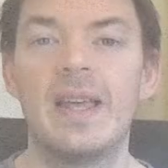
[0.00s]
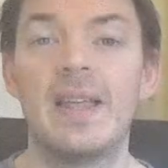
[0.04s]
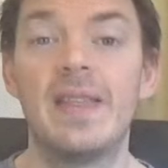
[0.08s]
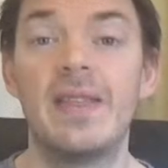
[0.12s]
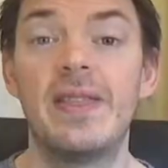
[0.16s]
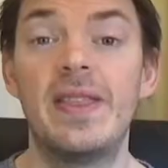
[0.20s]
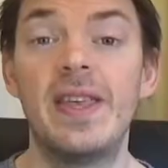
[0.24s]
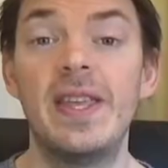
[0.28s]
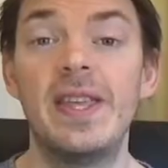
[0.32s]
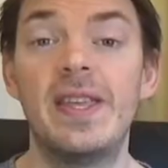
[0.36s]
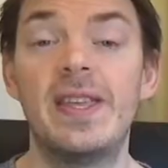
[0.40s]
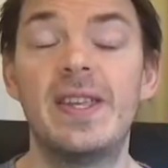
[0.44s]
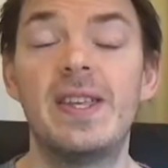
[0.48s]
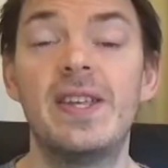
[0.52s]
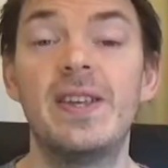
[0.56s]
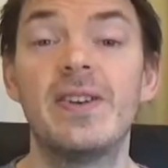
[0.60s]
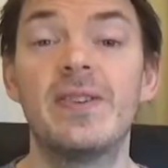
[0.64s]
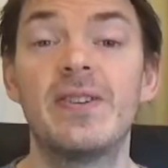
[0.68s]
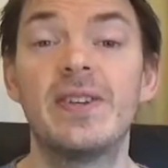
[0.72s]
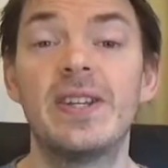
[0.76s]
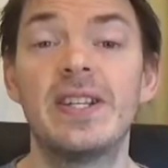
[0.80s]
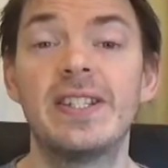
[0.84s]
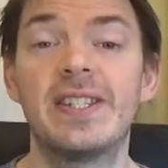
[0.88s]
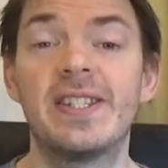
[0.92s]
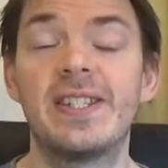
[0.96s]
The
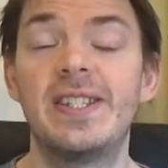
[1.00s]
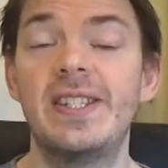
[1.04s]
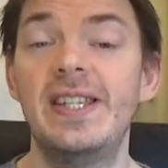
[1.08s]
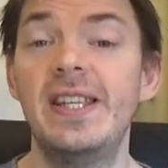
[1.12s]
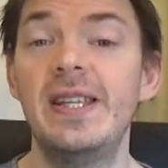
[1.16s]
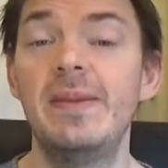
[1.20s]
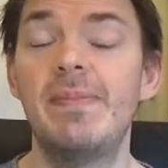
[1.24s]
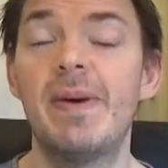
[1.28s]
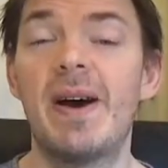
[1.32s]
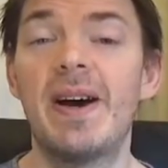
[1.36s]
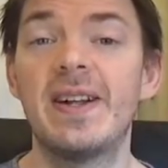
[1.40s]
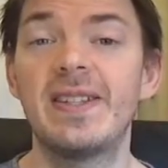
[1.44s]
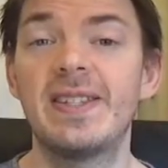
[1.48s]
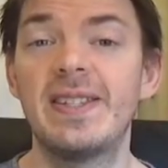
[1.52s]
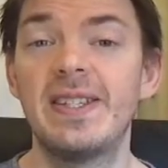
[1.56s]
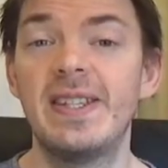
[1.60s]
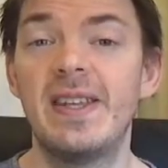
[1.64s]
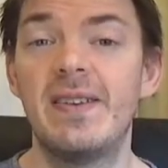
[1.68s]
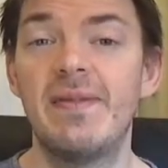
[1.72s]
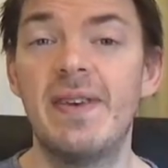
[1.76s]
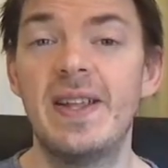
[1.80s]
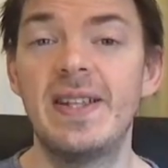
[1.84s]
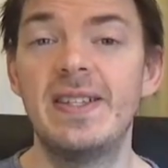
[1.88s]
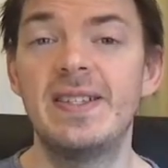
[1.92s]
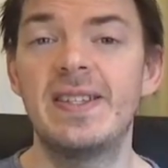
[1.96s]
Curious Tea Party
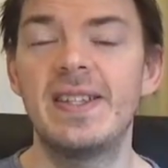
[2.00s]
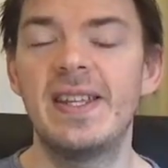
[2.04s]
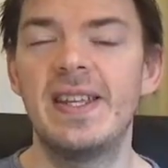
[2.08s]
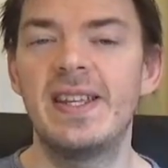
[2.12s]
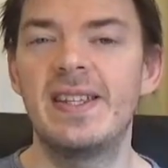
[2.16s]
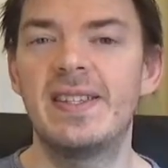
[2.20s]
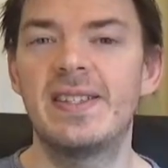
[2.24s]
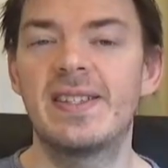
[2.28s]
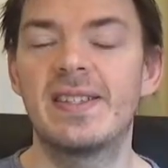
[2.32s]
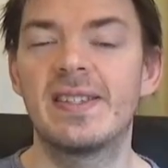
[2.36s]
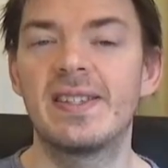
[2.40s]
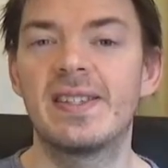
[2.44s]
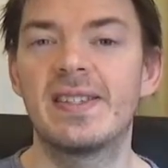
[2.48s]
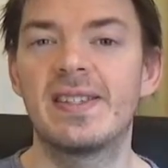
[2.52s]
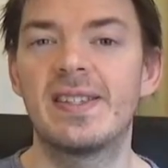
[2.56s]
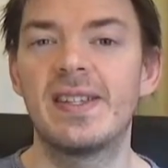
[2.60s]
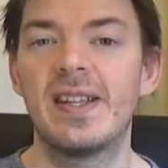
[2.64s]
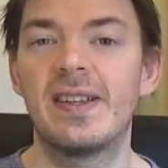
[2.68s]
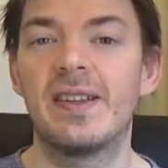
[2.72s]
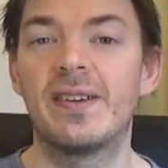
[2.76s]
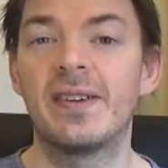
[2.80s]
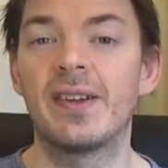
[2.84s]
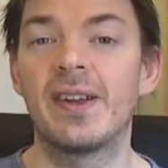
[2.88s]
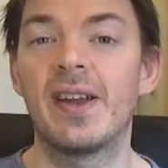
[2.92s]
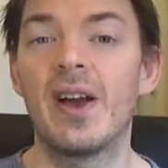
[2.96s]
event is
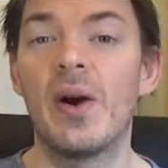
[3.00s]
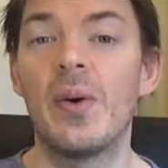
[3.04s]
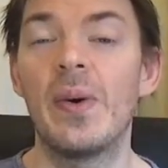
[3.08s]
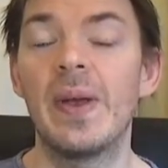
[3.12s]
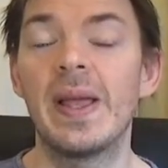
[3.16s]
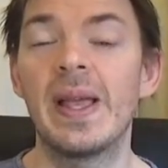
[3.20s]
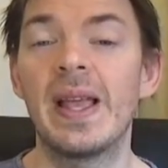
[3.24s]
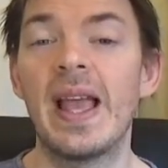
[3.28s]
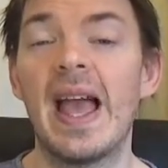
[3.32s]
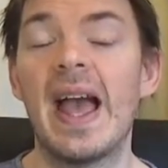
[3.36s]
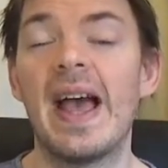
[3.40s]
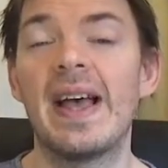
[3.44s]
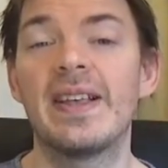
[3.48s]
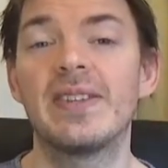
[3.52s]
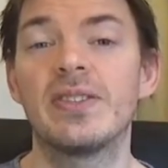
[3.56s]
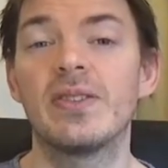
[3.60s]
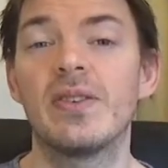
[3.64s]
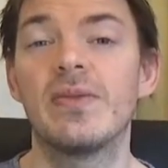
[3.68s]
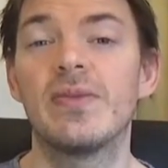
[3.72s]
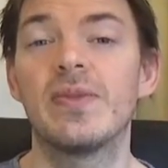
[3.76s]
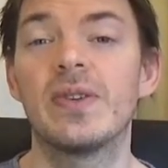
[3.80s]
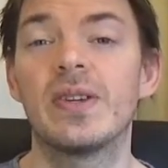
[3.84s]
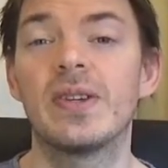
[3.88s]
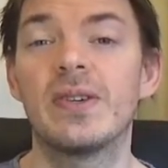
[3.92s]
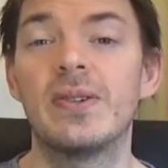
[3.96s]
still ongoing. As
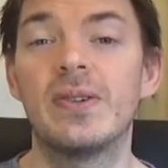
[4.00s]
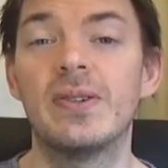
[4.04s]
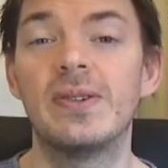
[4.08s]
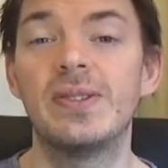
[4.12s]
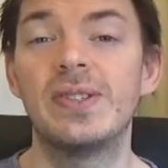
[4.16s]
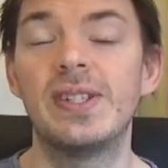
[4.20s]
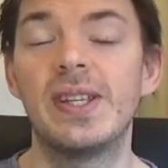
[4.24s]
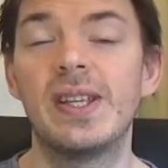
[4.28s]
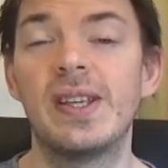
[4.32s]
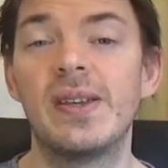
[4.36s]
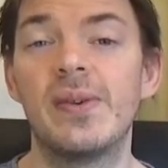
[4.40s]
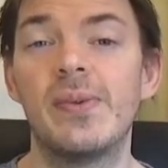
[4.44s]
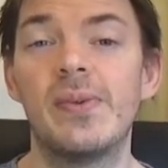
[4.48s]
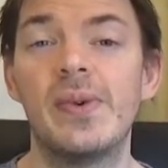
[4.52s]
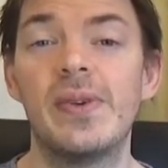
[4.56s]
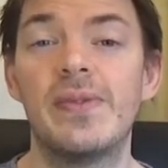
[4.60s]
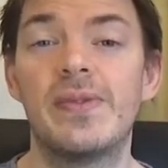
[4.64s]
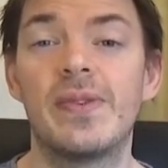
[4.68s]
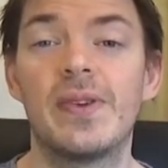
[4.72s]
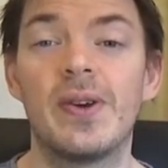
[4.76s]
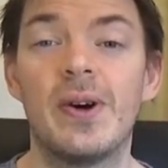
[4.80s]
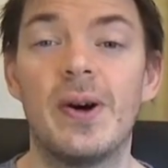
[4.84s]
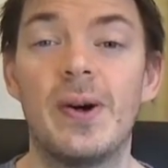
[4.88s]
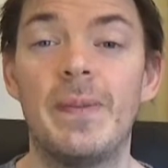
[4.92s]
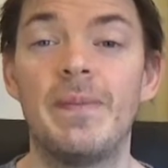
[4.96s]
of recording, we've
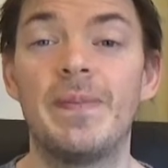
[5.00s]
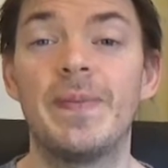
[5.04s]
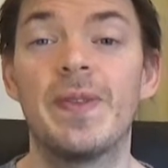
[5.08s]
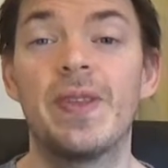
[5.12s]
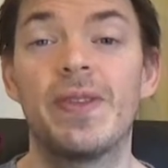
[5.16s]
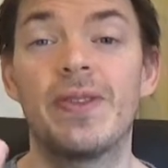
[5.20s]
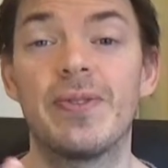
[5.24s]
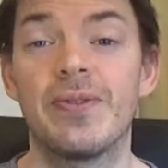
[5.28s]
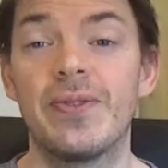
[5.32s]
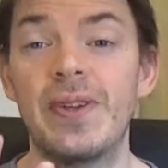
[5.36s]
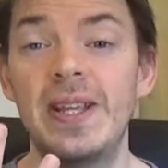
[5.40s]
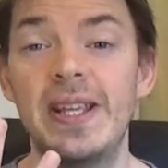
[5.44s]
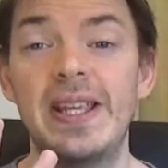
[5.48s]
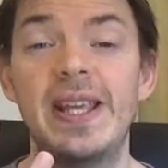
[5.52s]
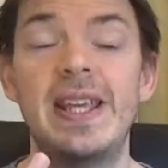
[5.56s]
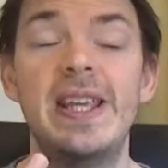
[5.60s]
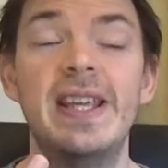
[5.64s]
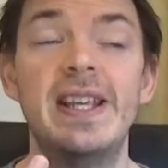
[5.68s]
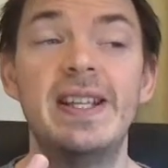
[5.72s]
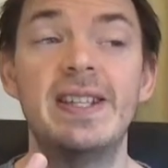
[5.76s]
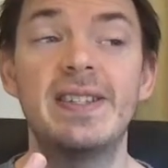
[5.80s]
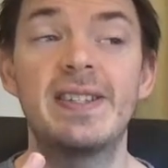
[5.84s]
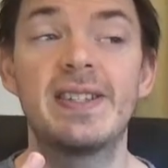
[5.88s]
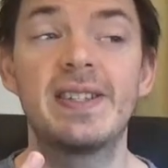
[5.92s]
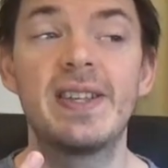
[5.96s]
got 3
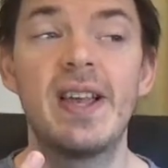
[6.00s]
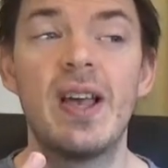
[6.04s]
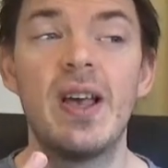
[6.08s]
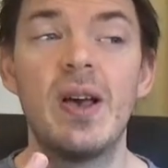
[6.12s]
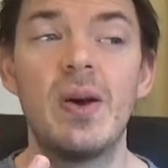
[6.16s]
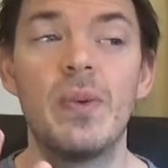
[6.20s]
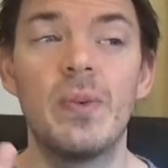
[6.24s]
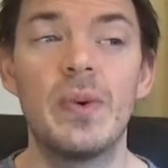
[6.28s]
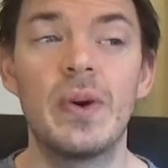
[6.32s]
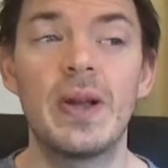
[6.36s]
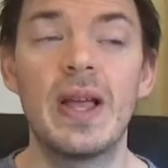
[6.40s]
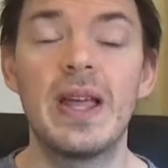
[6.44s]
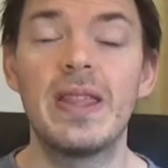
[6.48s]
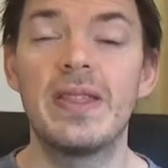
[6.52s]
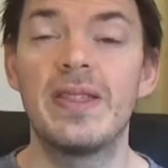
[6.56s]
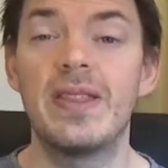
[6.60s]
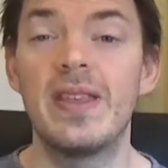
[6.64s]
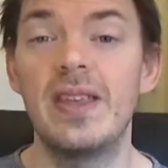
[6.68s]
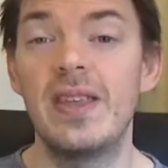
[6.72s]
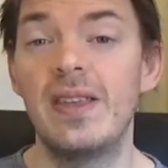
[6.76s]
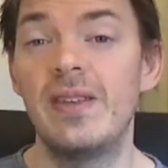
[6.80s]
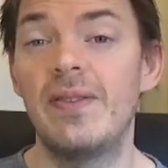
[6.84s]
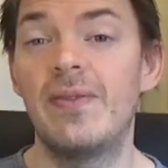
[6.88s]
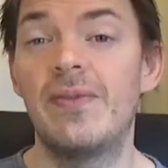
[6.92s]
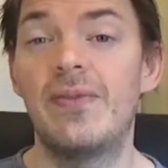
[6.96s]
keys. We'll get
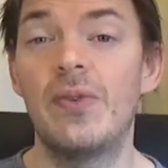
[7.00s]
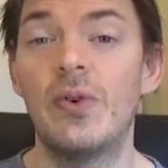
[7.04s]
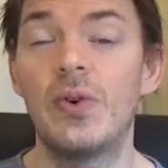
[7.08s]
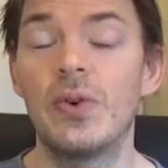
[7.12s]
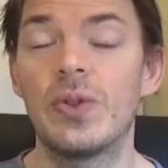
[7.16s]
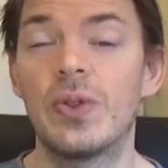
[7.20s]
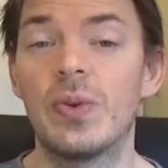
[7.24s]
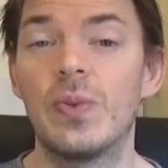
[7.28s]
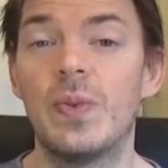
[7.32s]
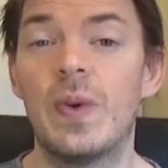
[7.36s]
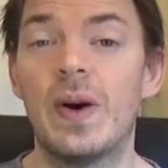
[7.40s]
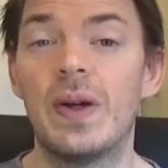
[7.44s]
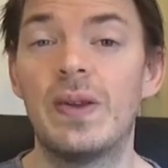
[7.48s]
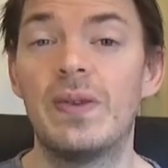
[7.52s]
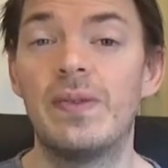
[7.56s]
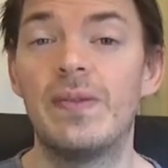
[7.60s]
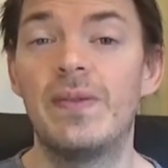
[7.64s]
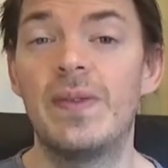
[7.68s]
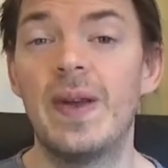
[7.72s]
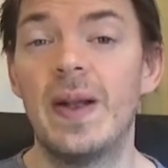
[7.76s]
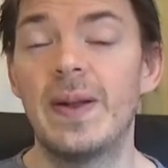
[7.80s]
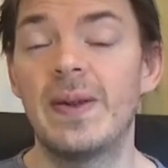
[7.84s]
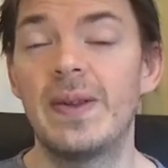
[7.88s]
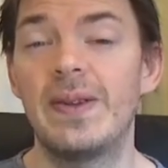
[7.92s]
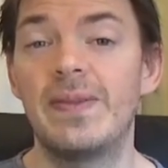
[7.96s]
the 4th one
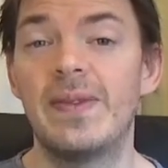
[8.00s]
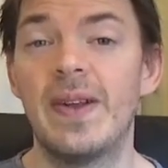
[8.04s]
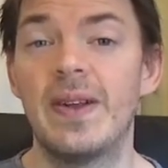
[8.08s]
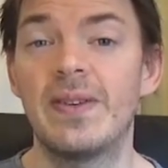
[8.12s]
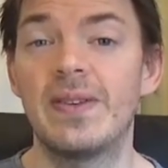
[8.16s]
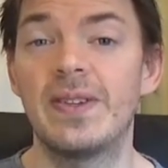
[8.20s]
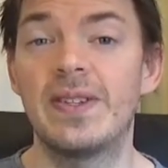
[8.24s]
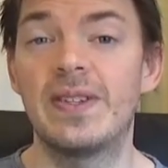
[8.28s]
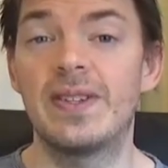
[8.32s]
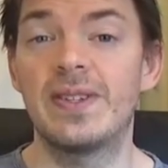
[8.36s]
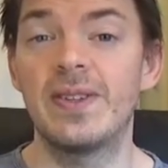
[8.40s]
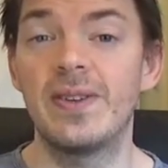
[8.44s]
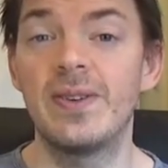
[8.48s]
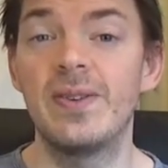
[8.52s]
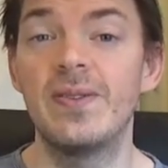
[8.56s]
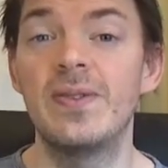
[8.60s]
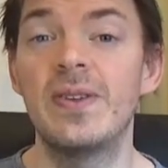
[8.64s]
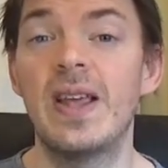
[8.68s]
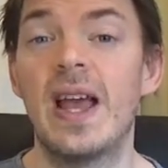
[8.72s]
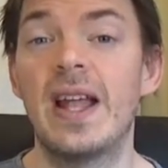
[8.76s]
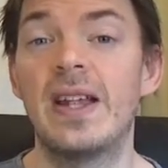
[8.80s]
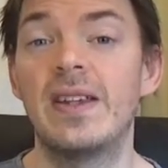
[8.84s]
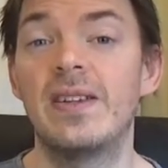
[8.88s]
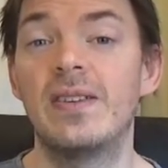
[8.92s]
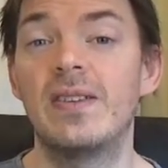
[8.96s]
very, very soon,
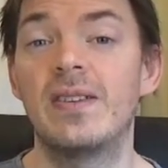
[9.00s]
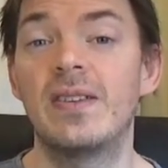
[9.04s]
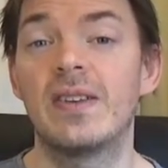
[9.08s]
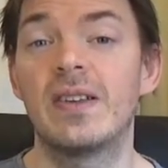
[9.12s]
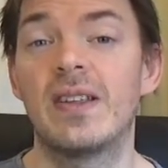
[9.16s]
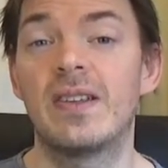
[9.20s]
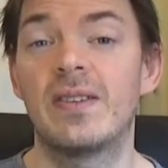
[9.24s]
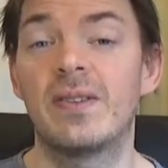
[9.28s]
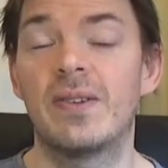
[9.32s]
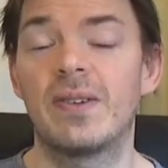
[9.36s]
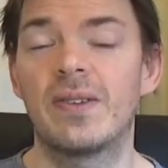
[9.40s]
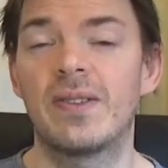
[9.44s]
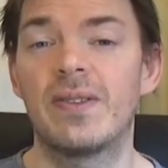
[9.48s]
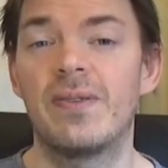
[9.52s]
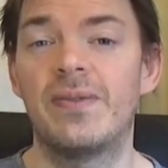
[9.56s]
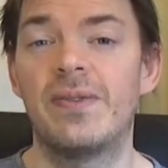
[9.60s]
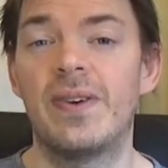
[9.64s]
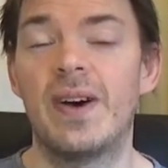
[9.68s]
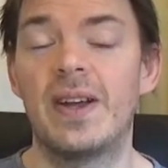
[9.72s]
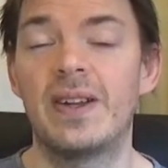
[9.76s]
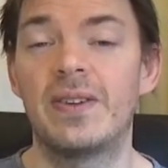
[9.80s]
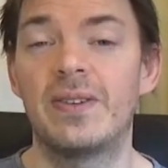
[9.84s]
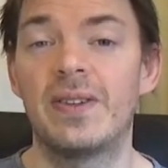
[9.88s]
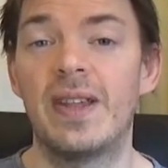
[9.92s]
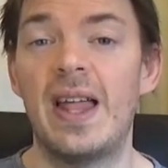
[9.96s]
and you can unlock the
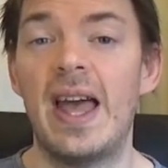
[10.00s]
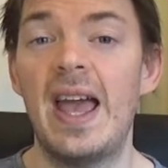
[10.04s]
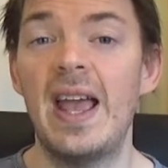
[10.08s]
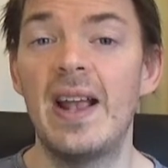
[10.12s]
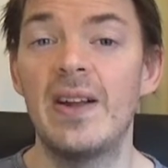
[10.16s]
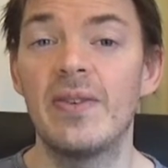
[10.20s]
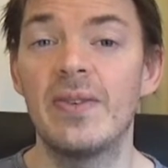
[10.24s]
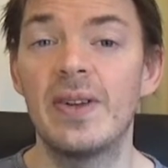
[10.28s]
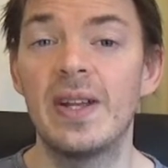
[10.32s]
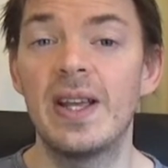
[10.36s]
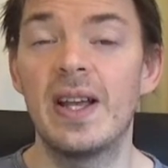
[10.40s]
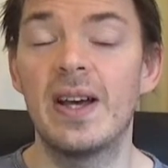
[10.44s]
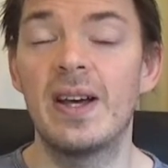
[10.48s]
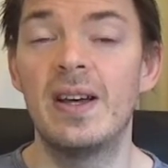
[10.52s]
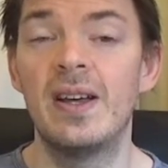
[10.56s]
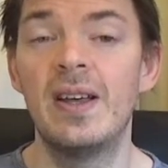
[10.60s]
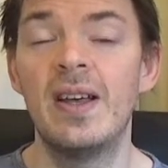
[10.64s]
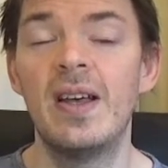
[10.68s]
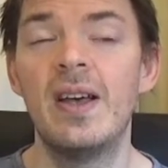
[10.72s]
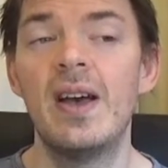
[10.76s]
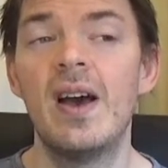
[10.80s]
final area.